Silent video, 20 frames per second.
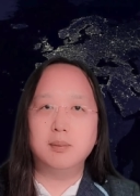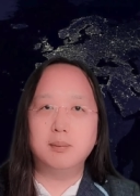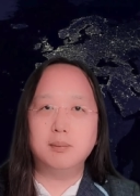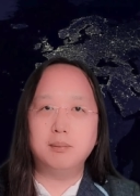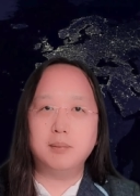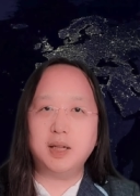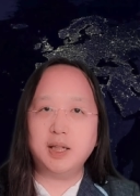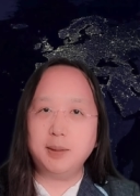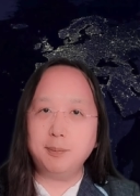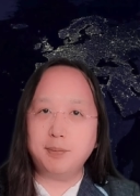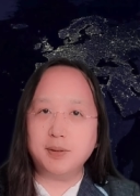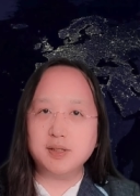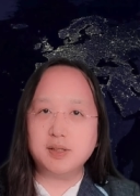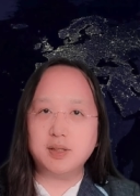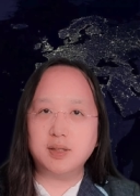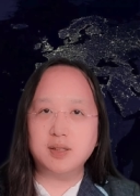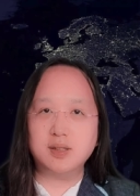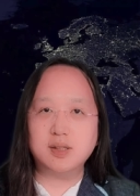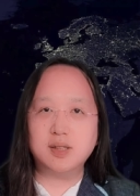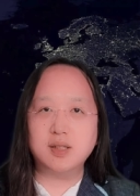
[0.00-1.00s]
Many
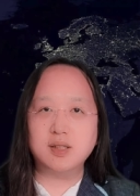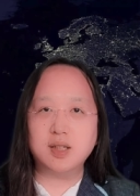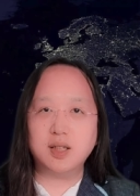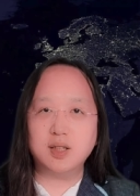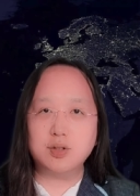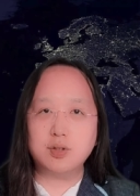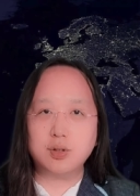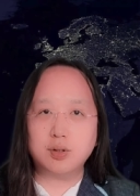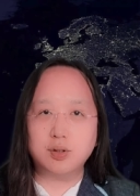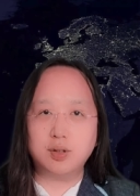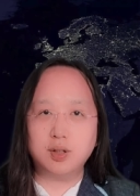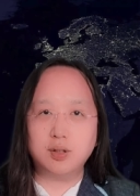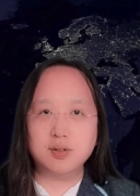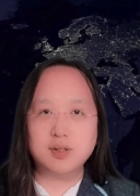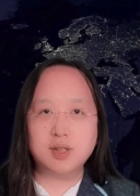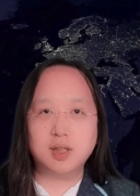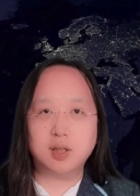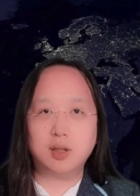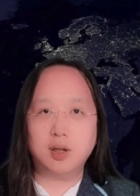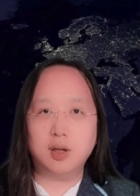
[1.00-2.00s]
businesses
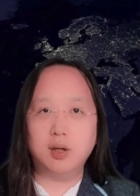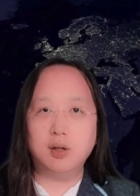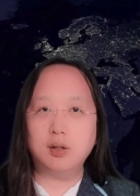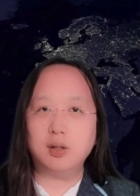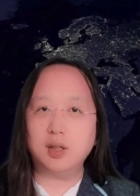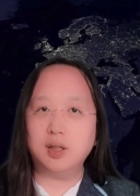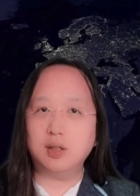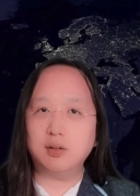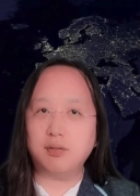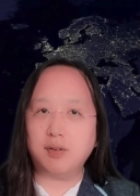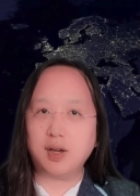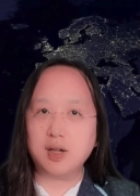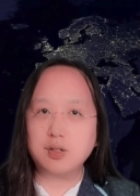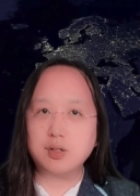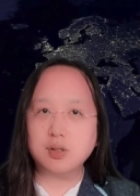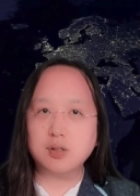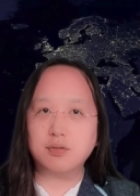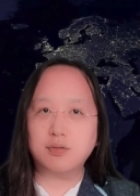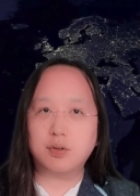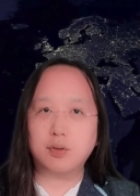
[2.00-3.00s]
introduced their own
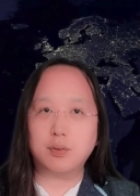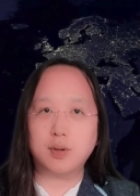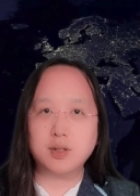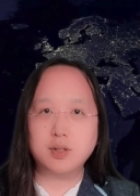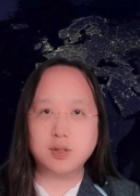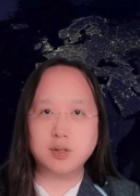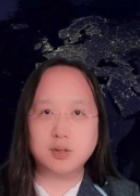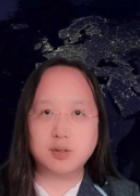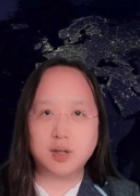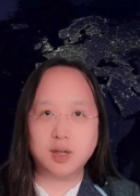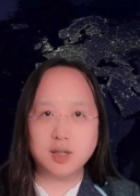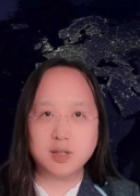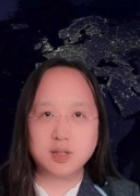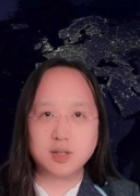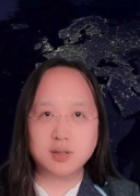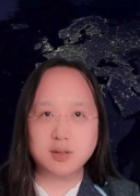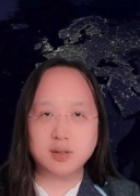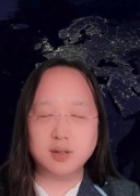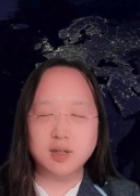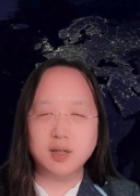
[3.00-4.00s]
innovations for
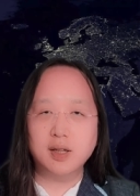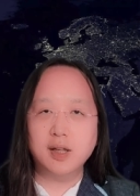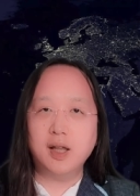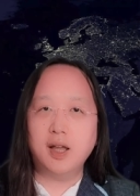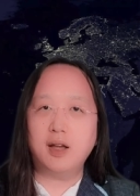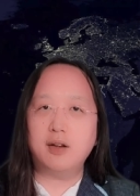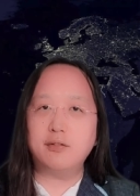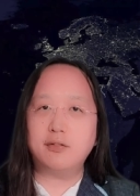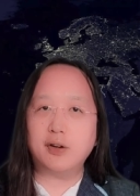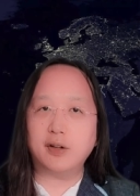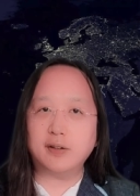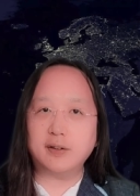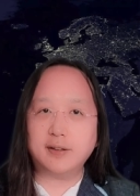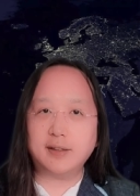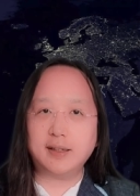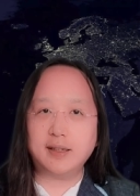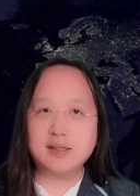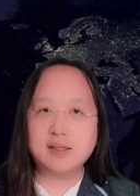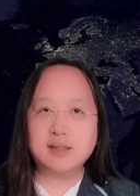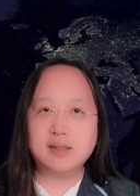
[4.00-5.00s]
registration and from
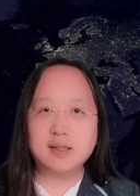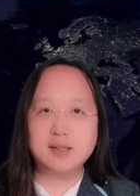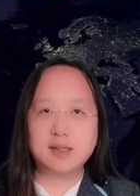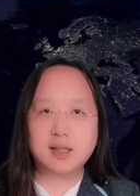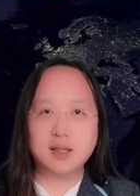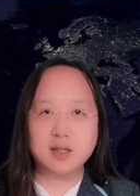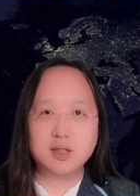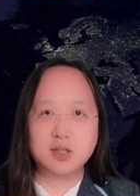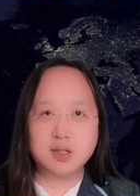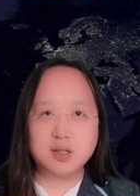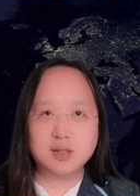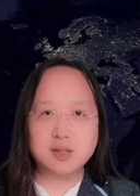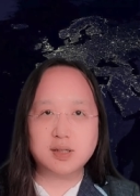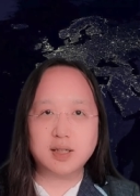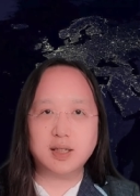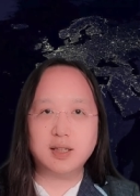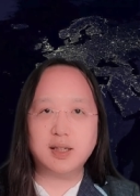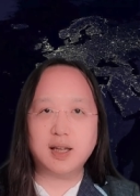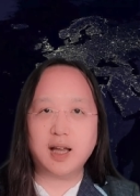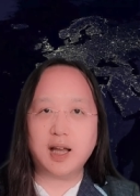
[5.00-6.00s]
these discussions
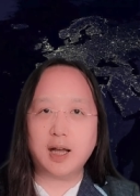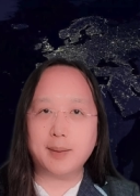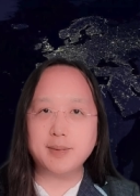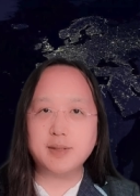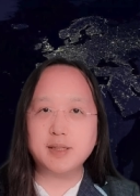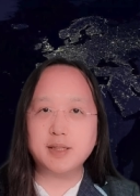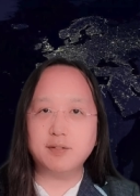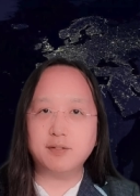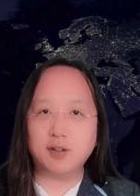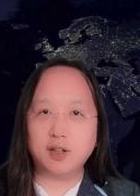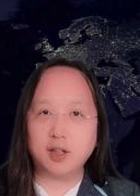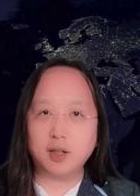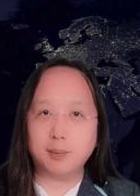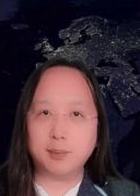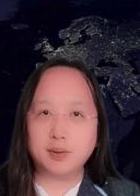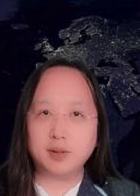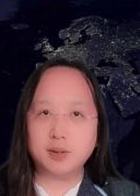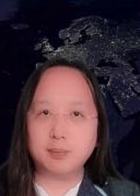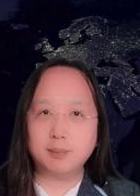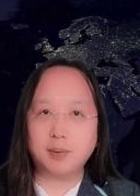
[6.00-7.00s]
and apps
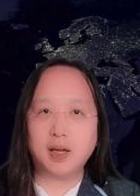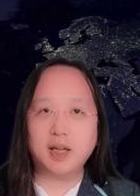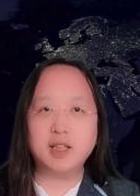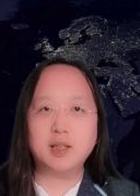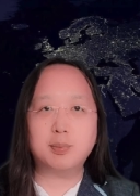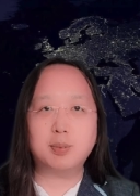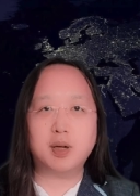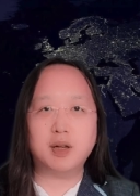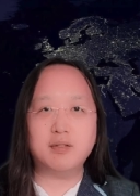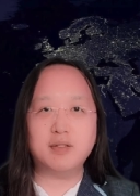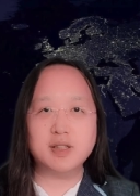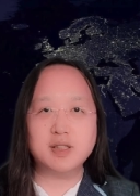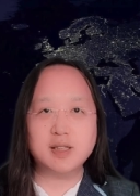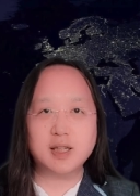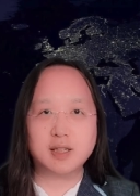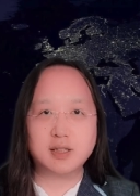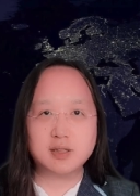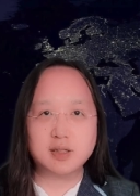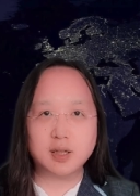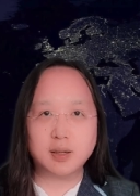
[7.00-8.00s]
developed by the private
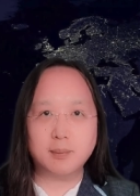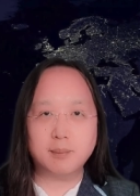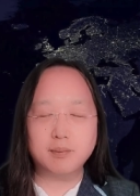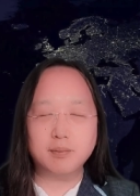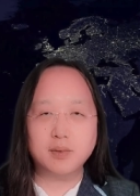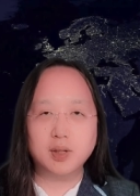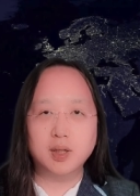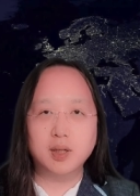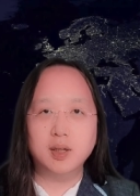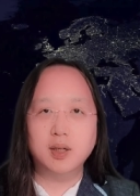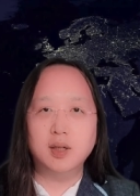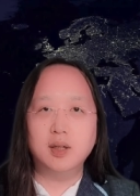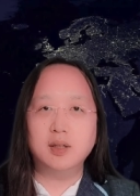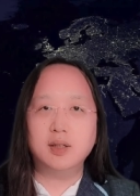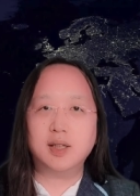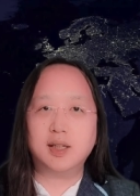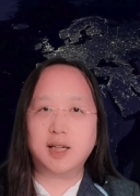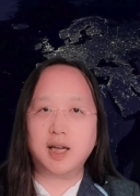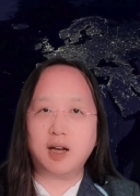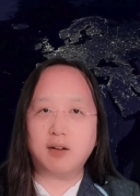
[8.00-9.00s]
sector,
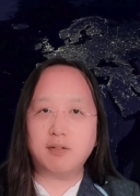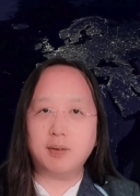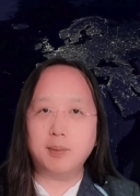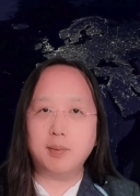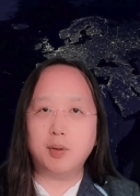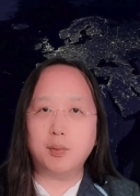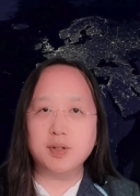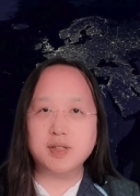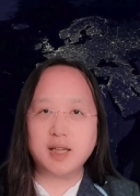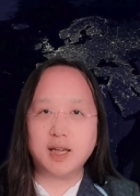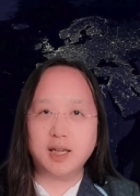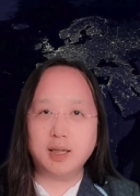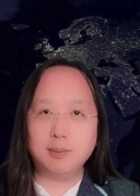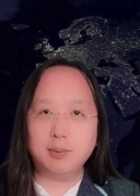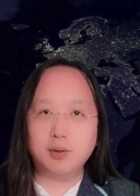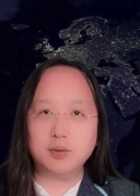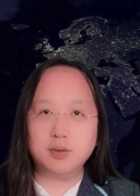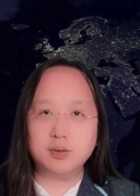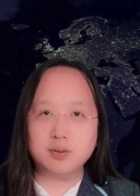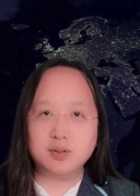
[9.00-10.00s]
the government was
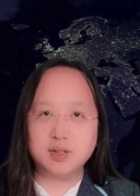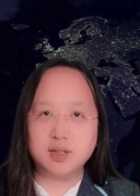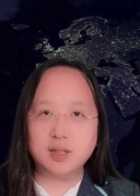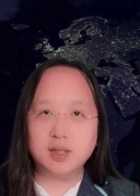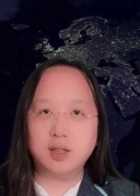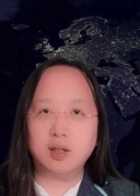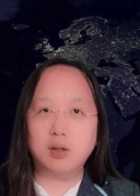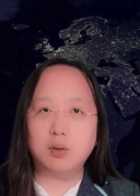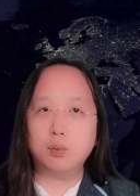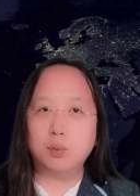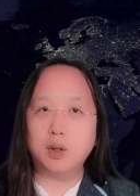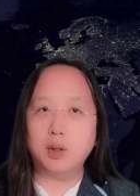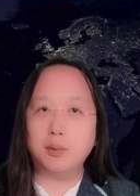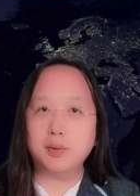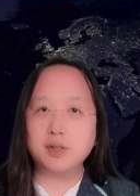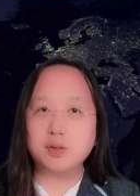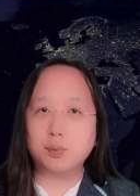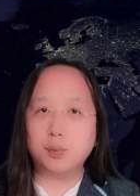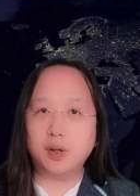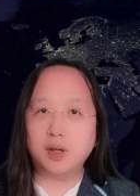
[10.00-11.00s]
able to tell what was